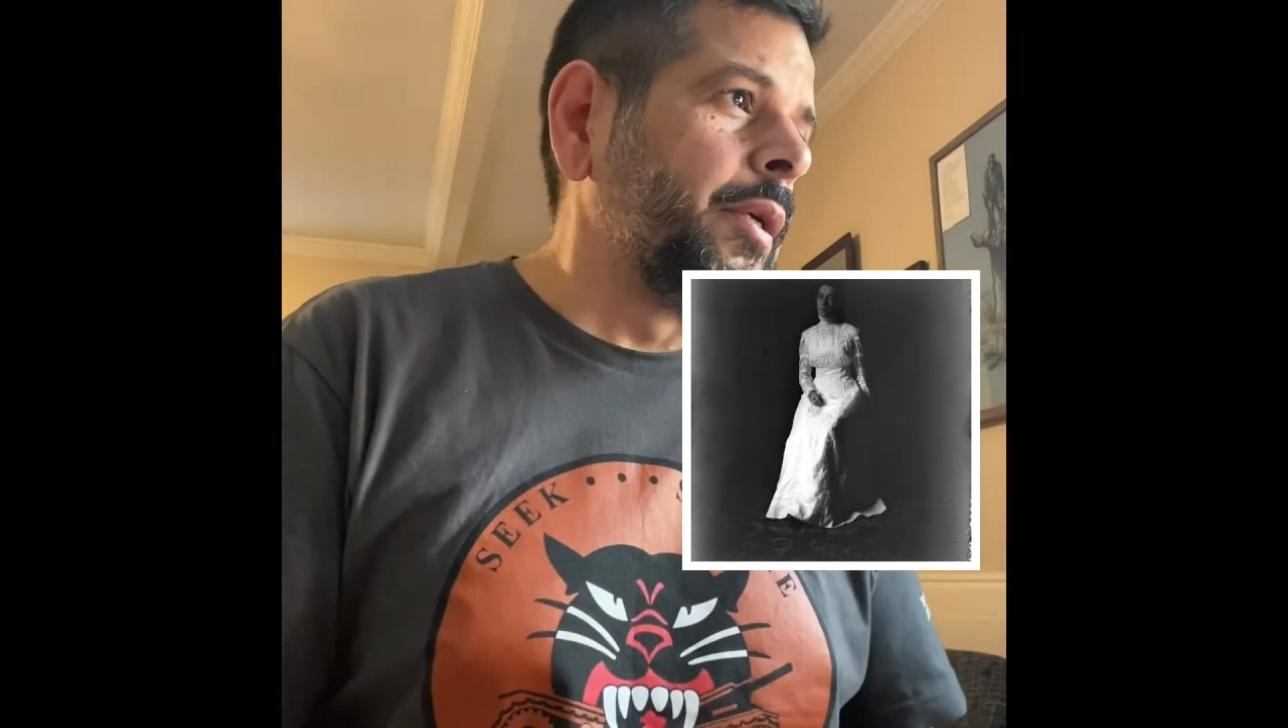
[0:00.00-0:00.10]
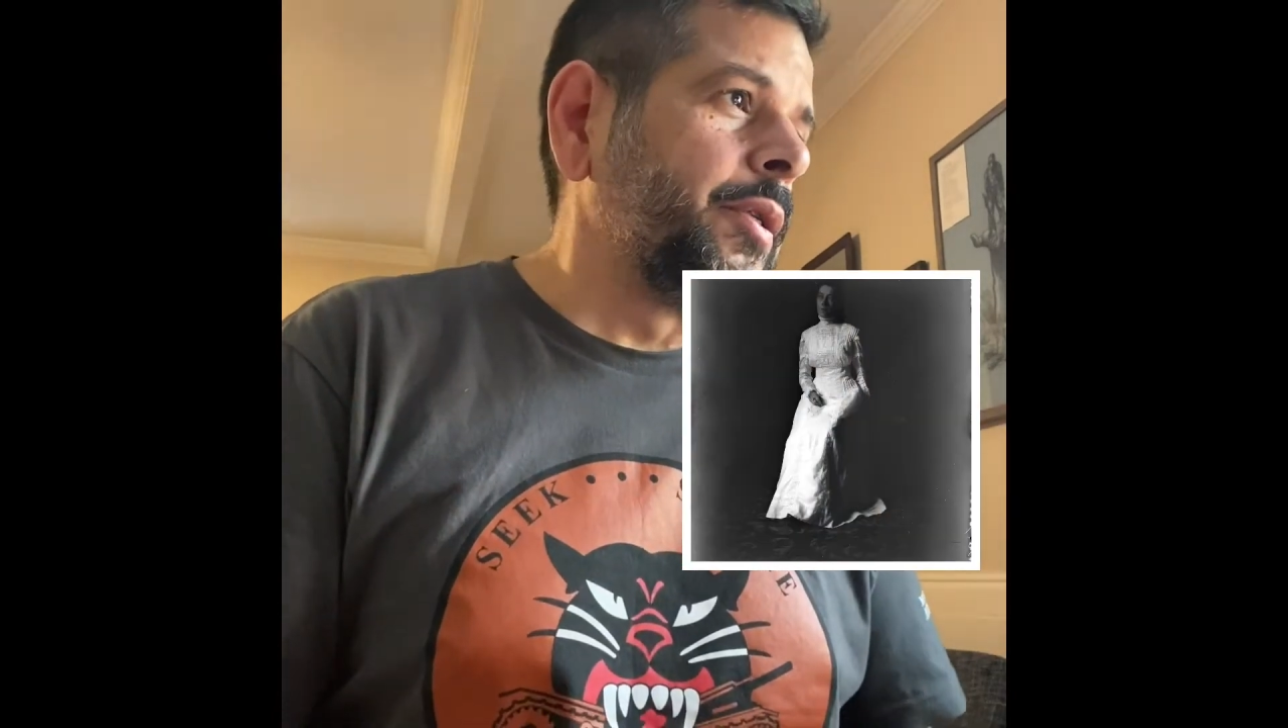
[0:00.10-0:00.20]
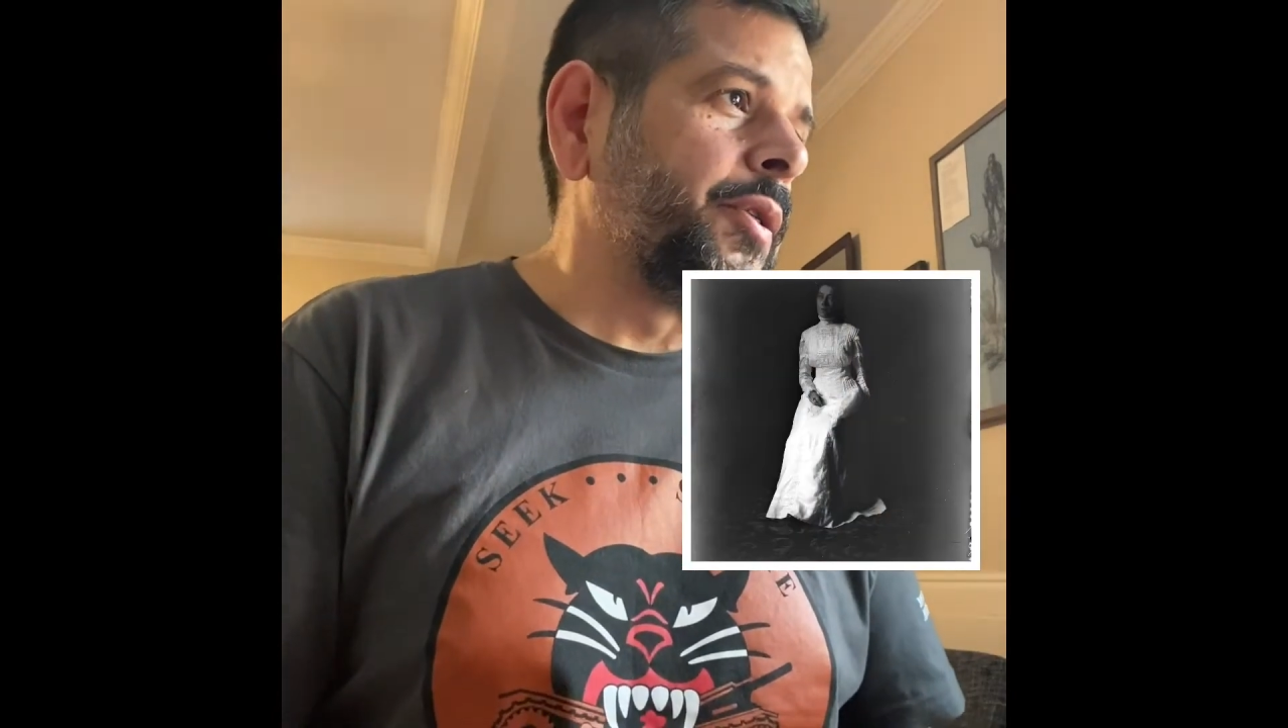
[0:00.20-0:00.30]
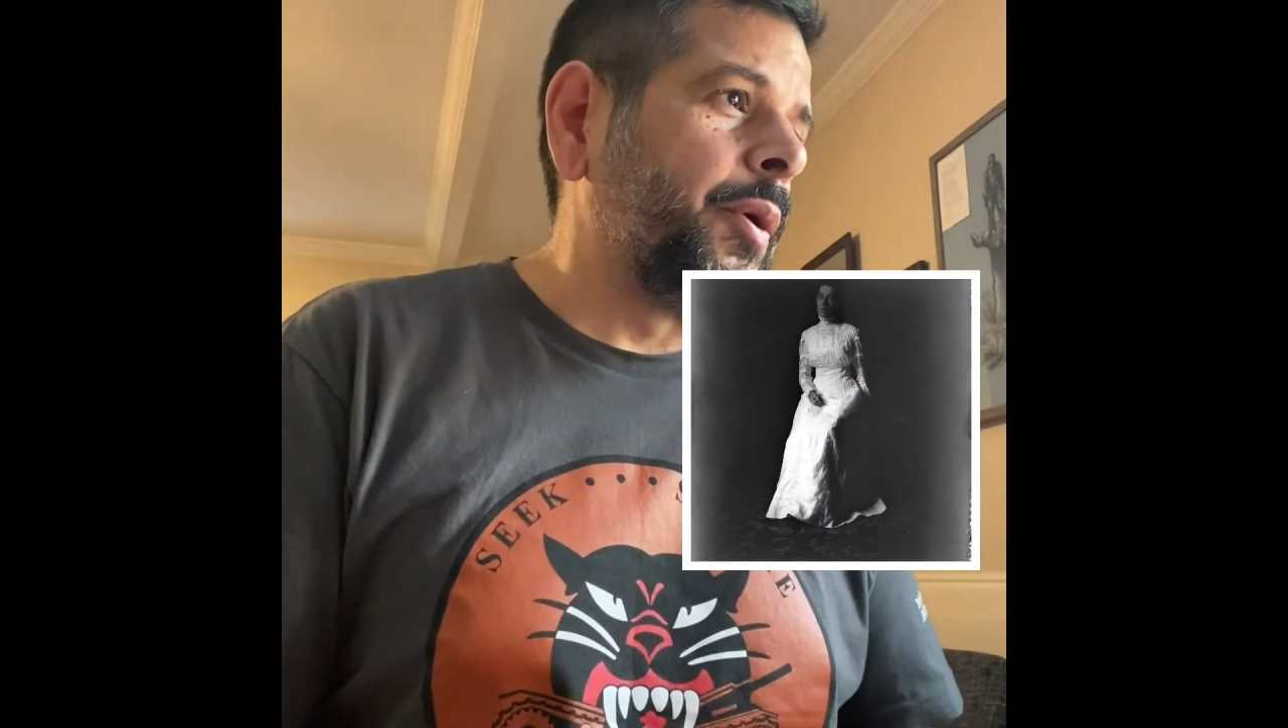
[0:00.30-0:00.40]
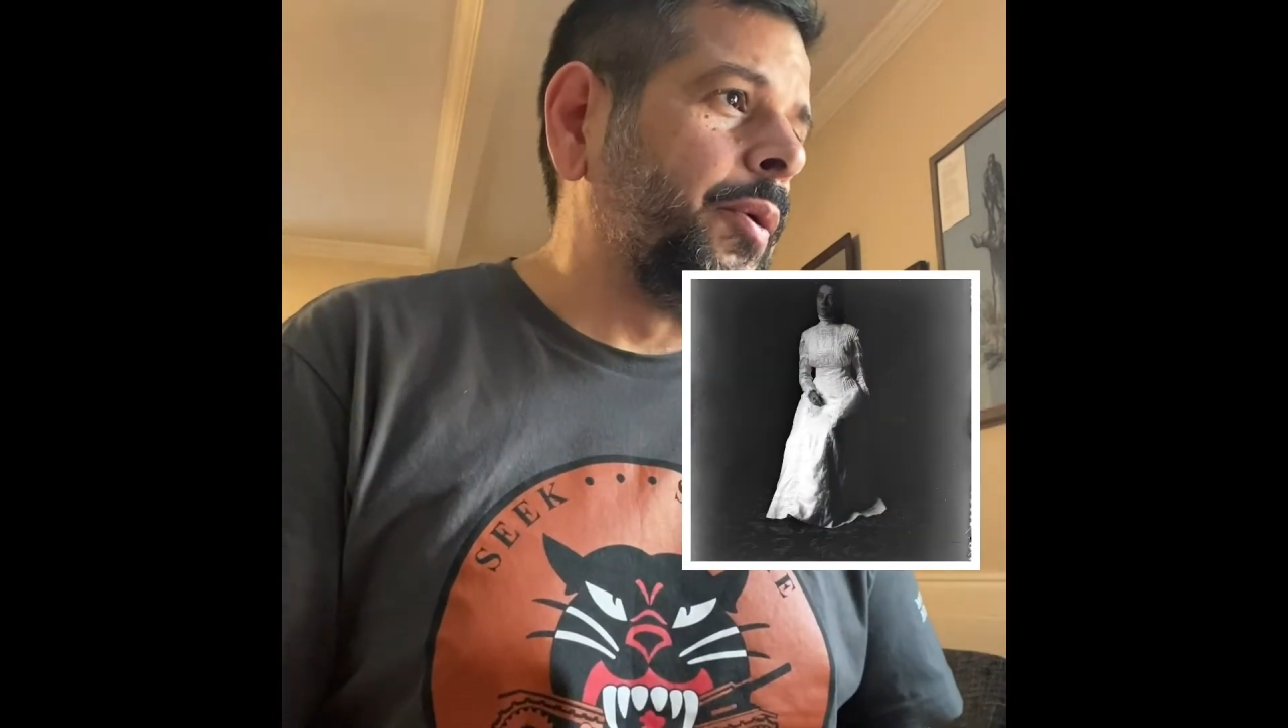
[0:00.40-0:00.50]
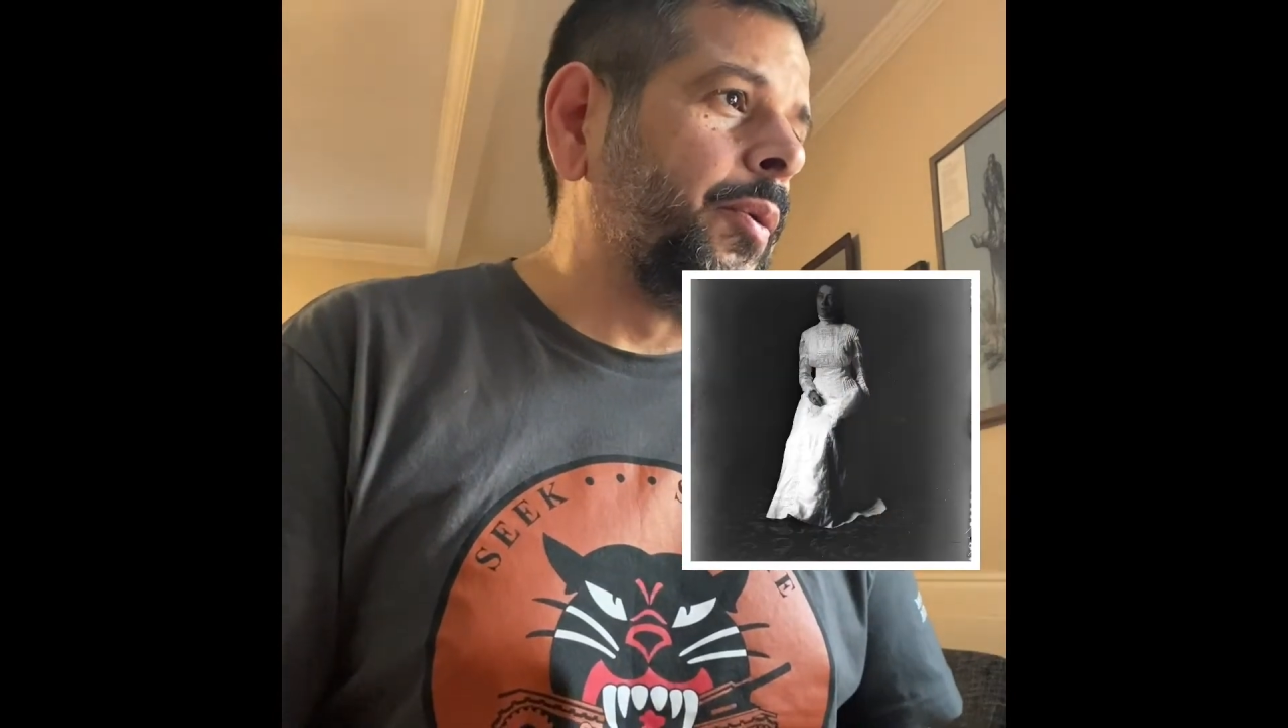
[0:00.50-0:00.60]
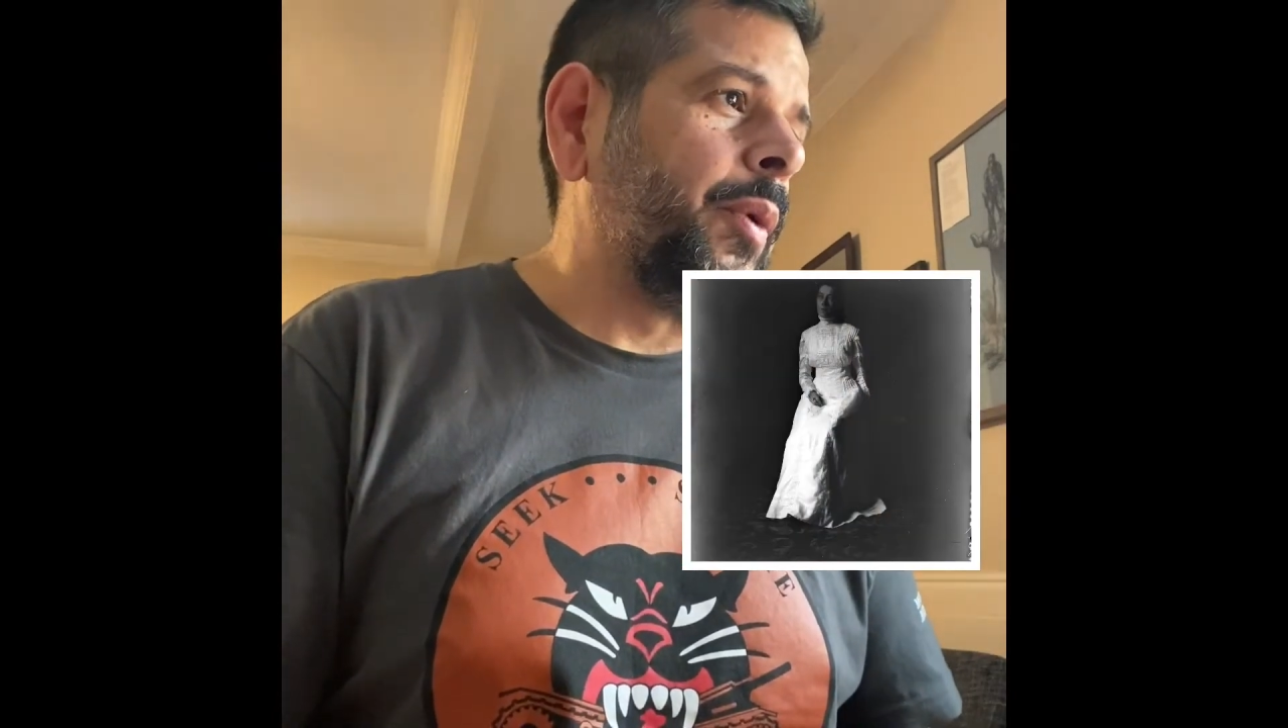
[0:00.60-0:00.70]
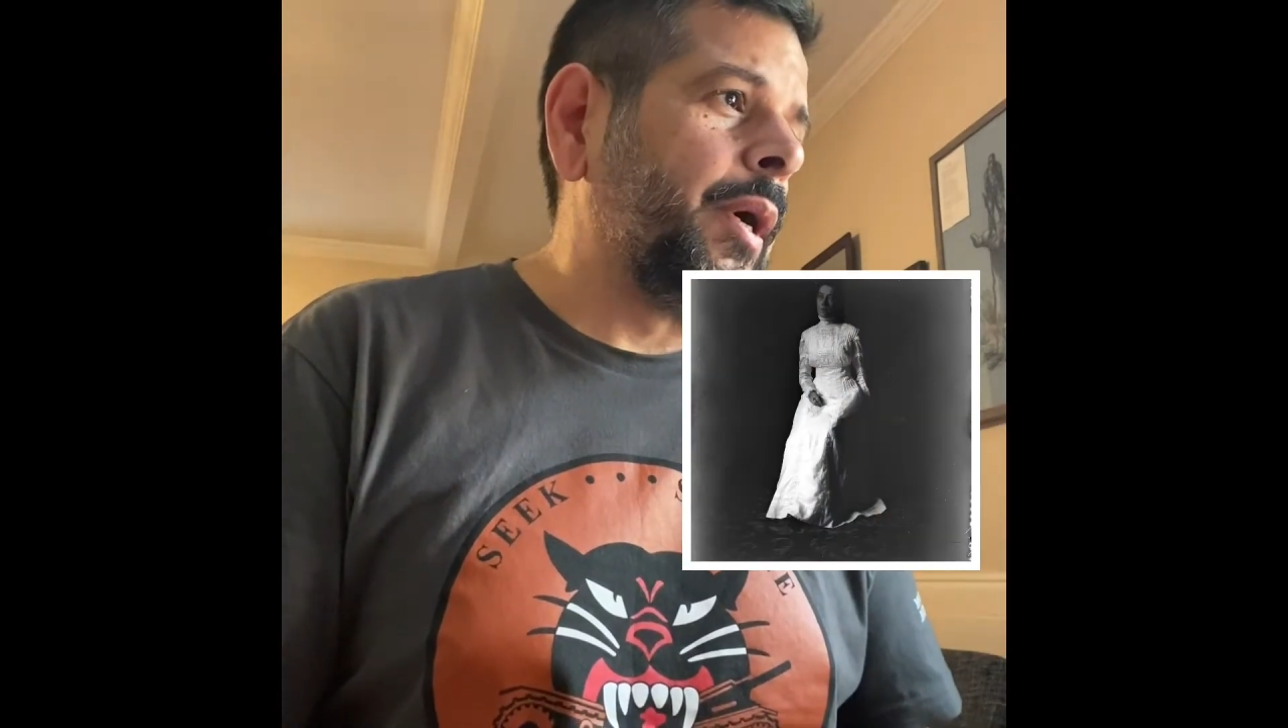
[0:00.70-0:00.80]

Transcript: So